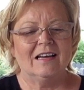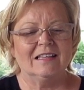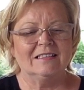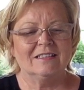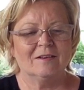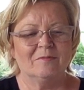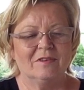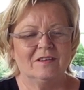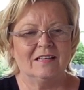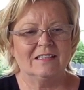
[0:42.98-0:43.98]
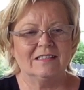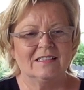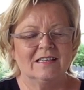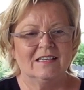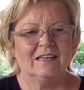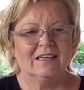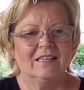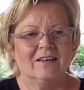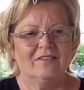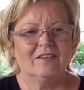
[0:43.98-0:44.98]
and something
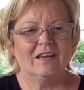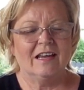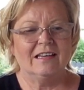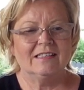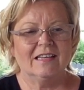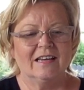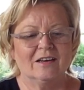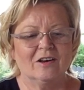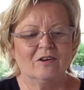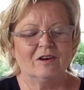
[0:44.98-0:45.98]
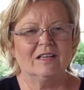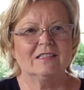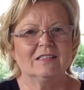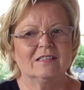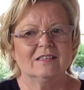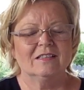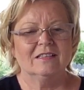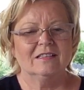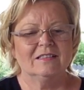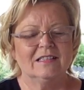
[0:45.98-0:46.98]
that I take great
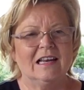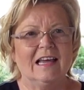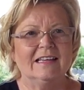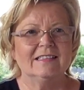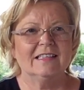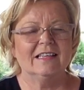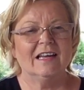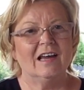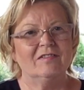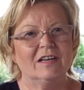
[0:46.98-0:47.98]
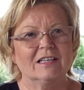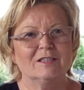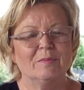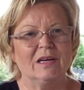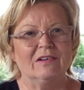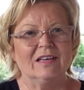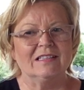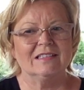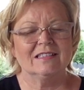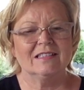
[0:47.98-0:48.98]
delight in having
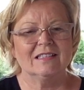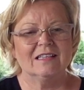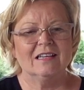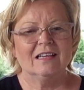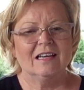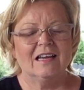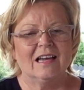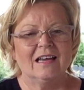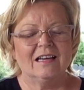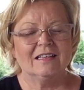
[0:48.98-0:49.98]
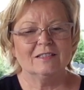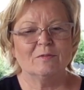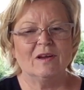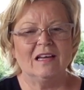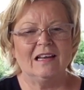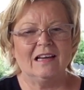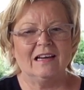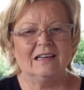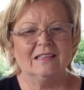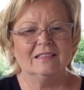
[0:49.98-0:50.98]
experienced, as well
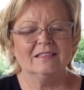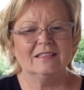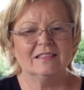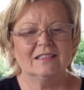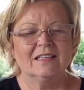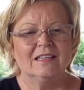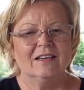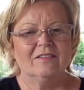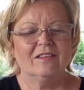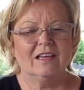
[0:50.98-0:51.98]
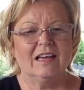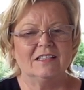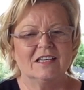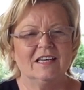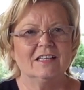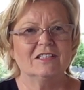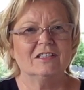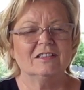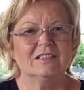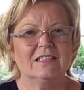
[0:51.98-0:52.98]
as the
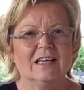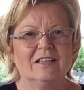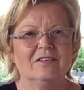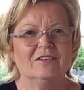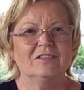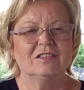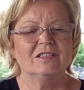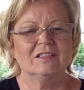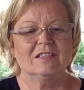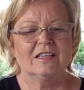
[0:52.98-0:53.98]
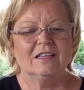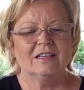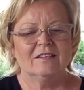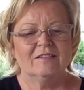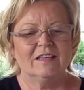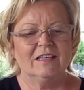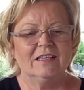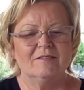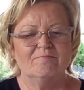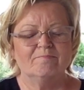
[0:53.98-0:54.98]
education standards,
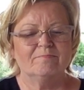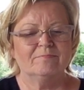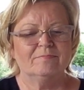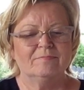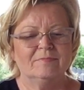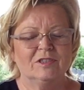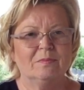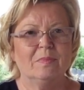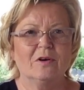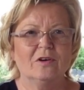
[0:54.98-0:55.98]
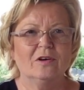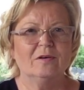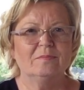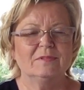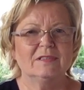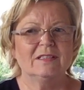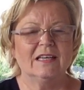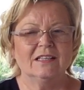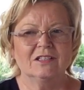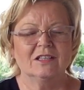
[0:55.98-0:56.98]
the superb
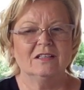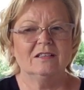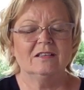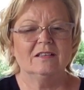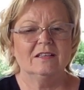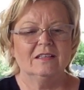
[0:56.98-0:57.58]
teaching,